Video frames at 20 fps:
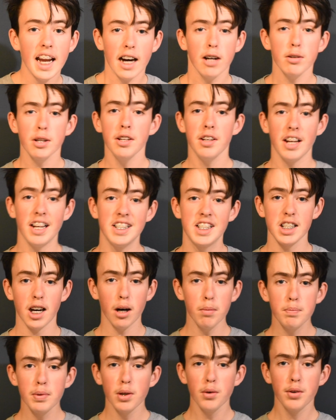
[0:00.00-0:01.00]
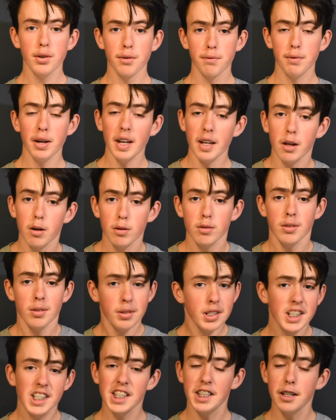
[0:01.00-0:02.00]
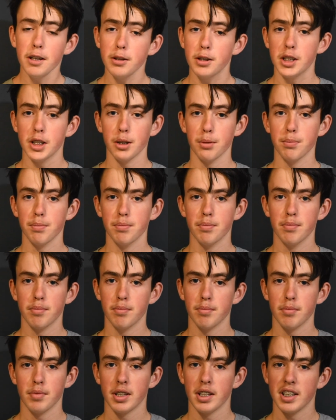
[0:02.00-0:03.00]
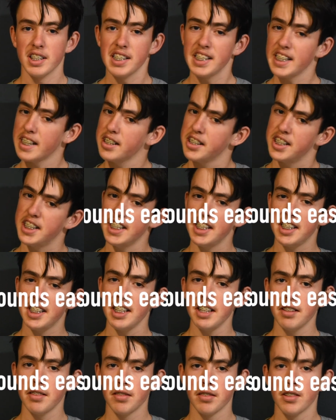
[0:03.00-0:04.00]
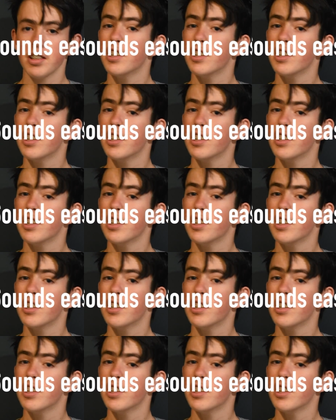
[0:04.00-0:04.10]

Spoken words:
Now you need to upload your video to YouTube. Sounds easy?